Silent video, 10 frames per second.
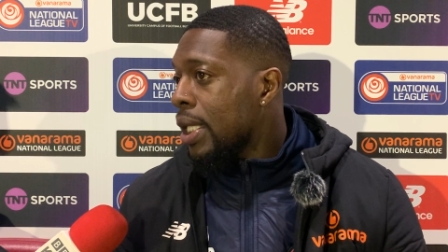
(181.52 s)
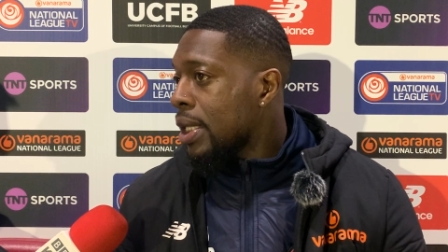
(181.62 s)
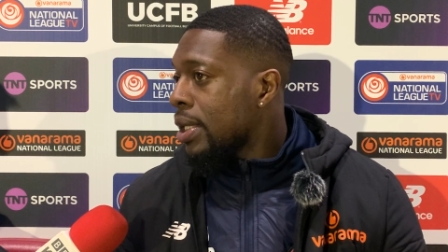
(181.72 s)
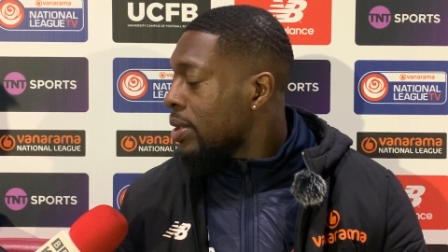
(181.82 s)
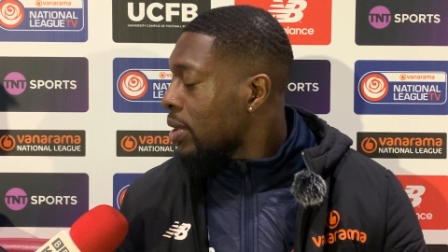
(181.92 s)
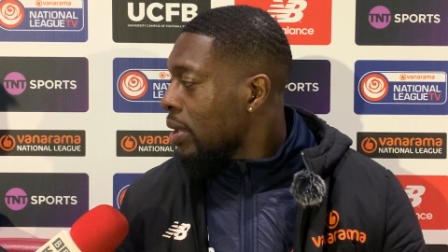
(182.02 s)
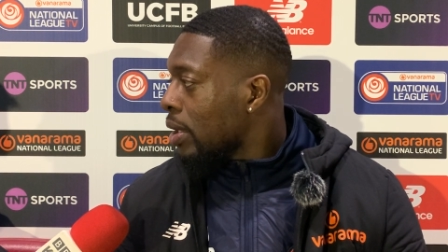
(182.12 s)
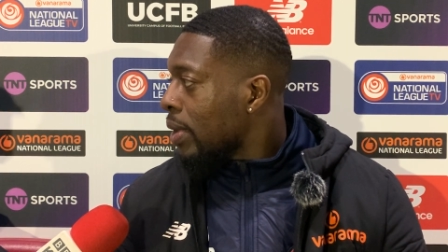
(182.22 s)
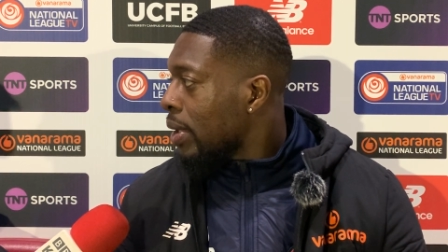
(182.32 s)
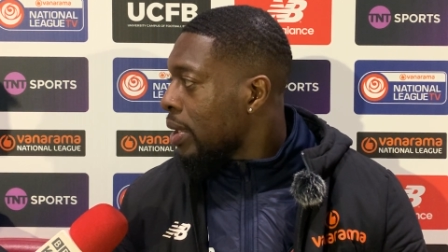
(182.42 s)
as I said, turn it
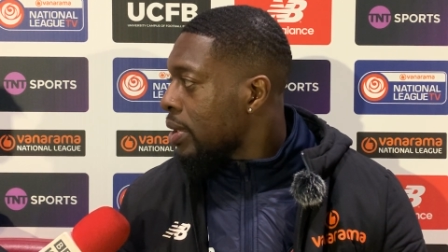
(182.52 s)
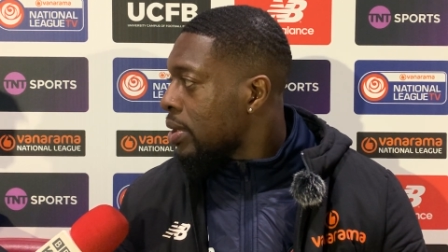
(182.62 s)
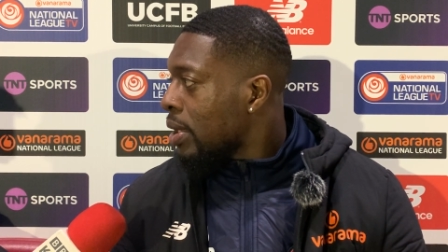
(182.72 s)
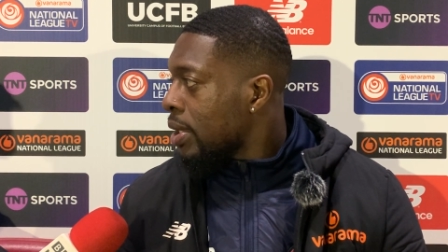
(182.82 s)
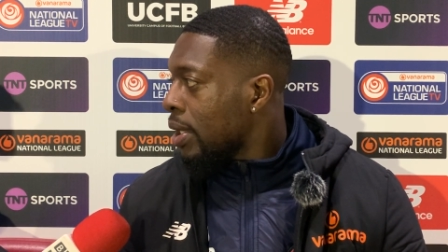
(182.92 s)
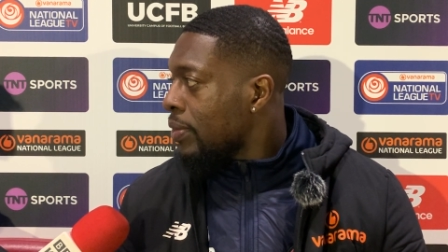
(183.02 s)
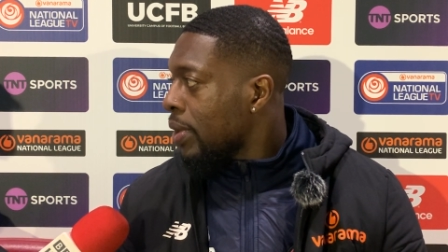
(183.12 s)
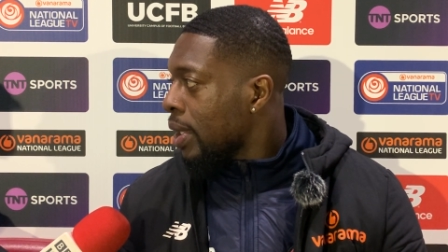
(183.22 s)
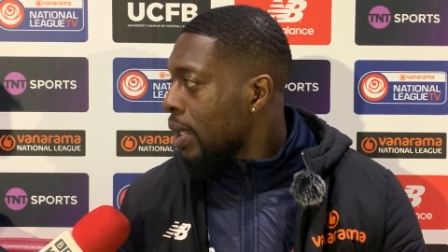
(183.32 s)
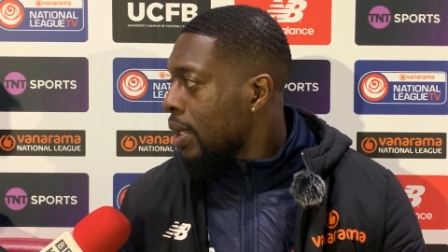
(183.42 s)
around and start delivering
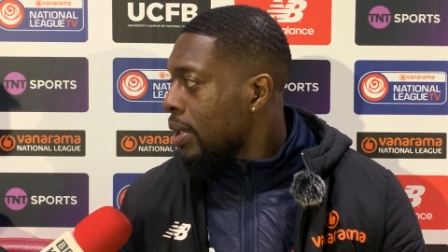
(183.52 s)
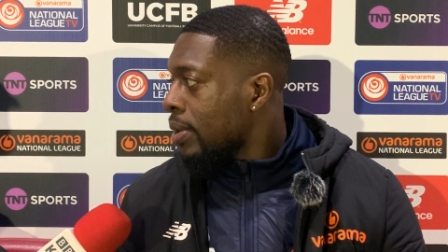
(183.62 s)
in the league.